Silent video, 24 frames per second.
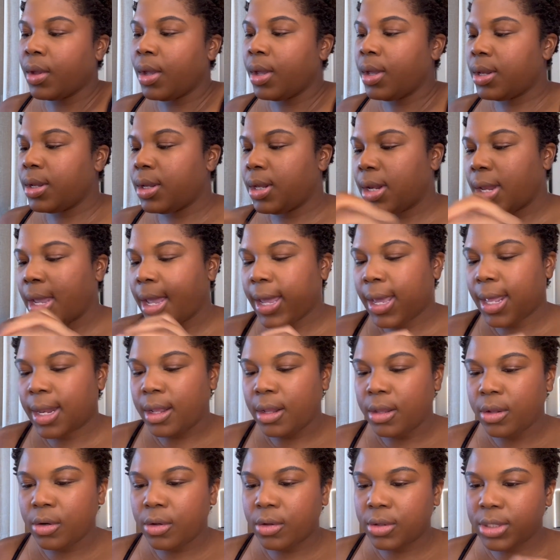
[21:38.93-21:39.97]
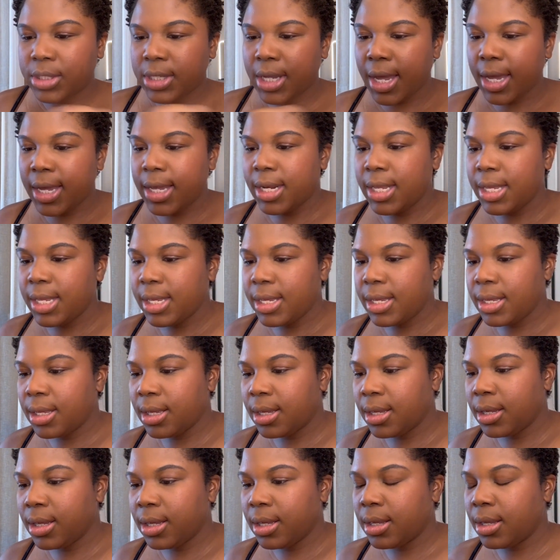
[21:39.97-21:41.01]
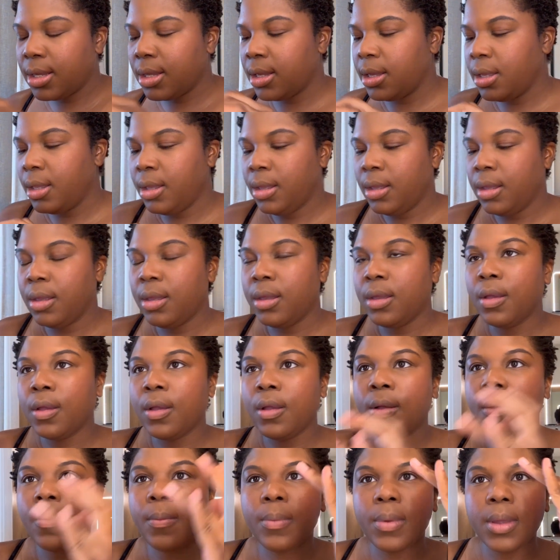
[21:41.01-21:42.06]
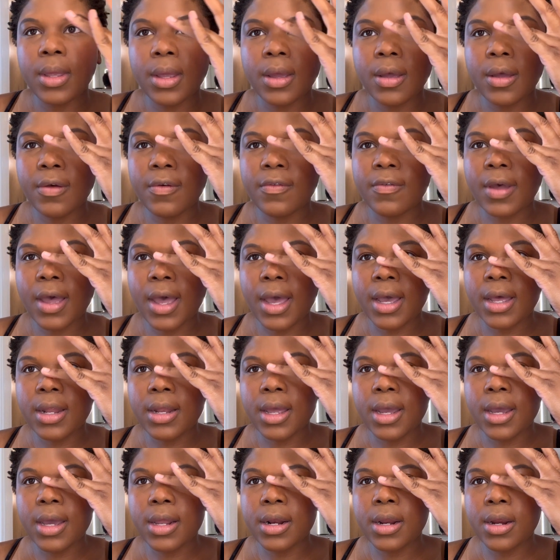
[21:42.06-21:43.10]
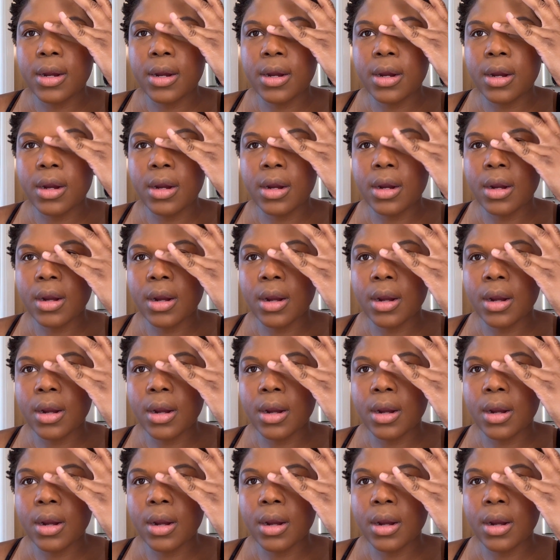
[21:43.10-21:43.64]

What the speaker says: I'm gonna add a little tiny bit of highlighter.